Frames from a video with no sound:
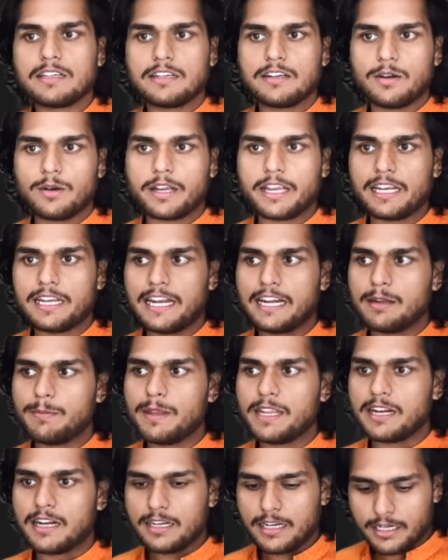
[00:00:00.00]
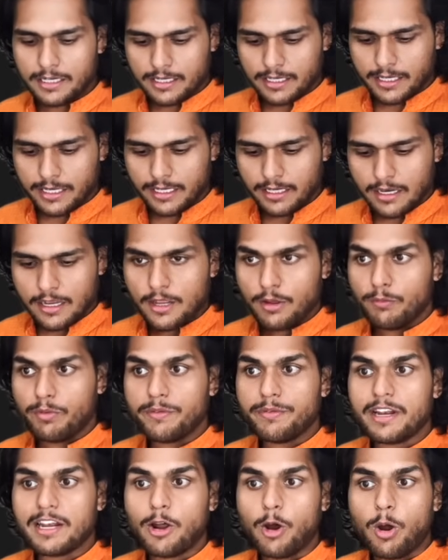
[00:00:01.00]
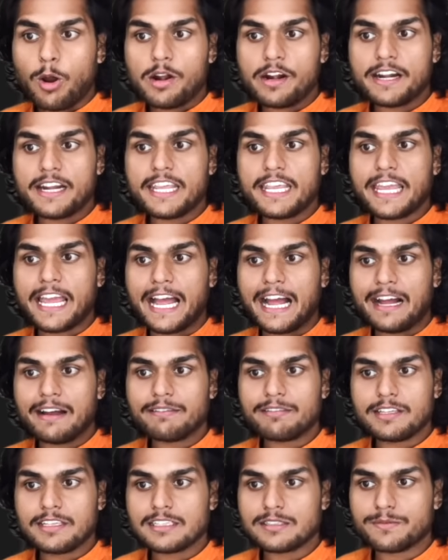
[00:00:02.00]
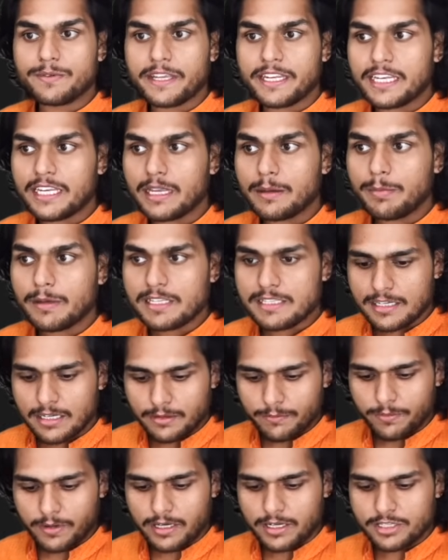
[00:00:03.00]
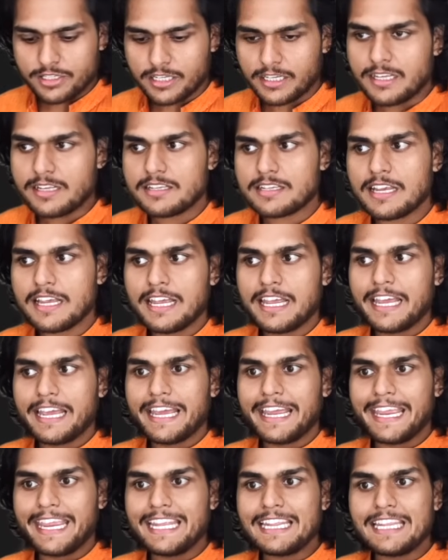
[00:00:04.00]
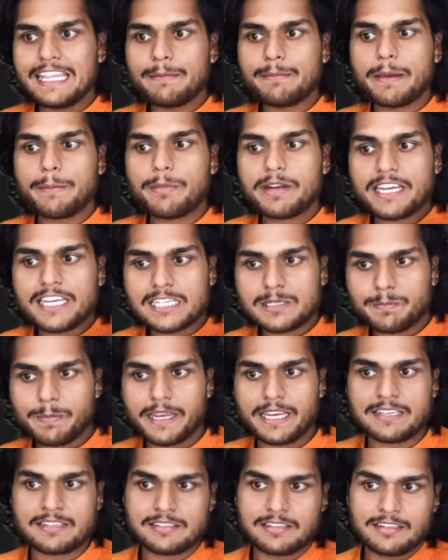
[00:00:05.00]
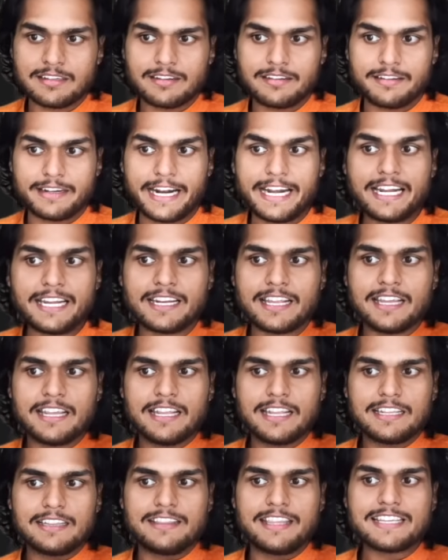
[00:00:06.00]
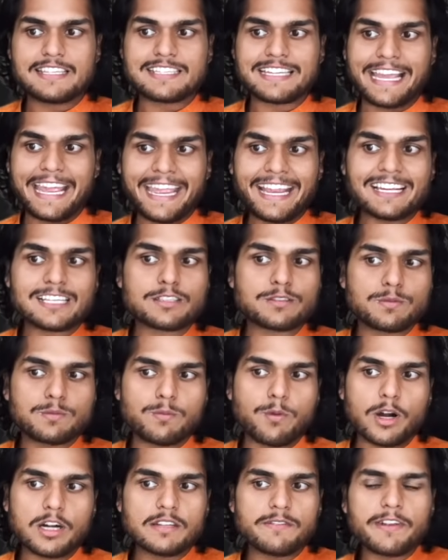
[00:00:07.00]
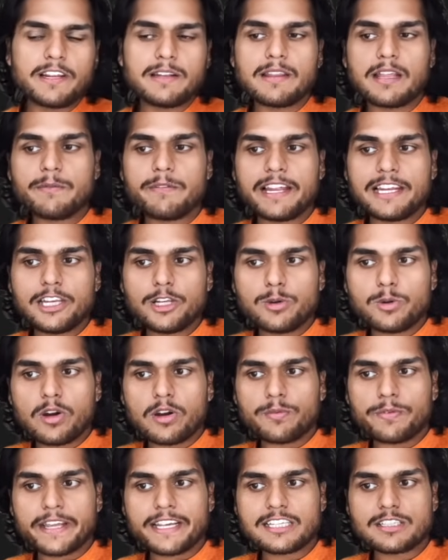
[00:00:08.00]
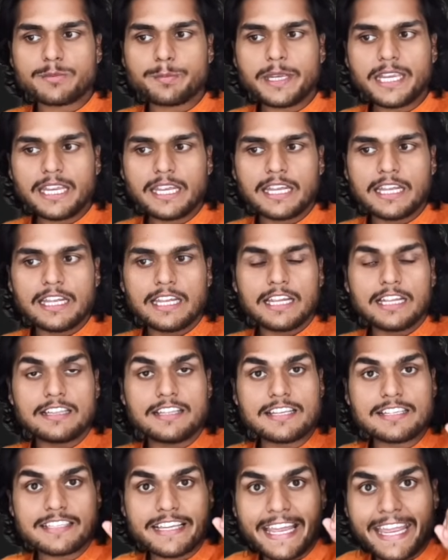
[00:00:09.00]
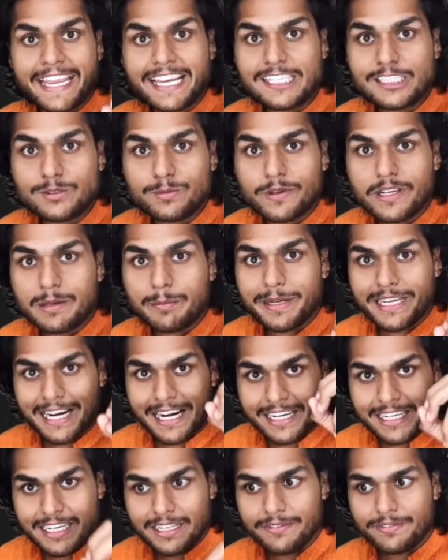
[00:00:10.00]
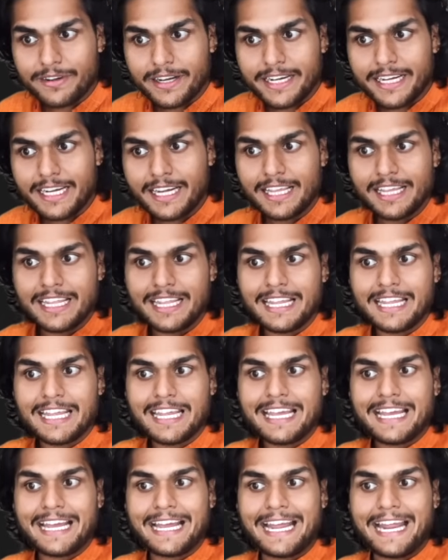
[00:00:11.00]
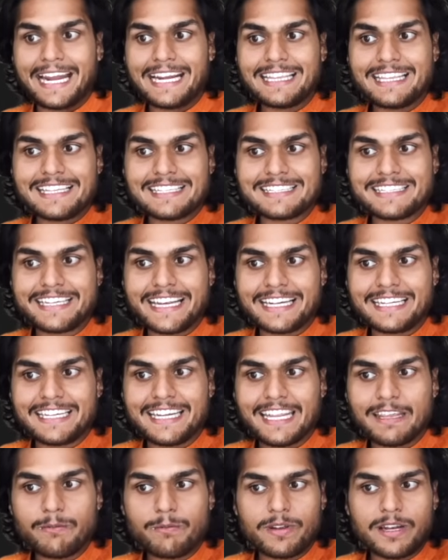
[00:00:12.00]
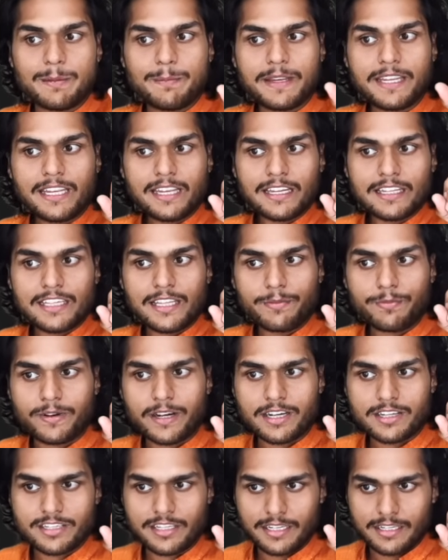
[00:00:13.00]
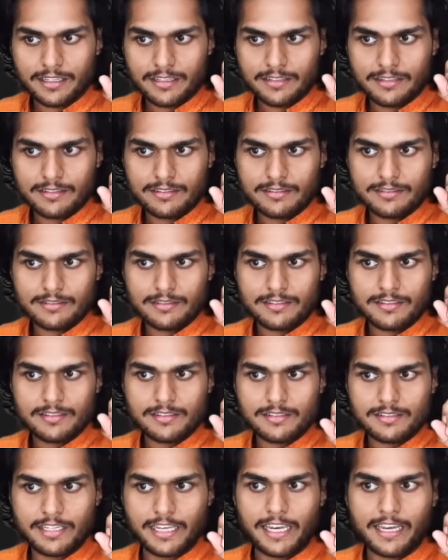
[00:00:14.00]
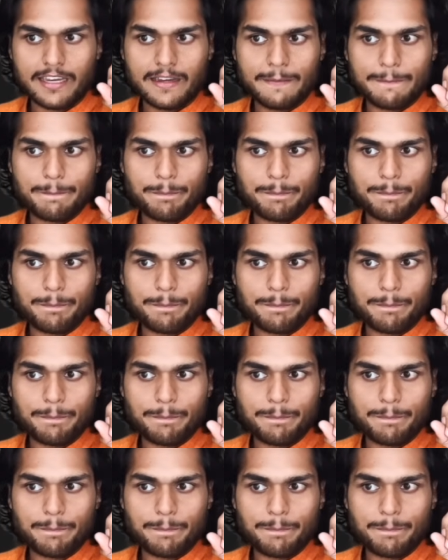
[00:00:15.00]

okay, let me run it again, we will already have these variables and functions in the memory space, right? This x, what will the value of x be? This x will be undefined and this getName will be the function. See,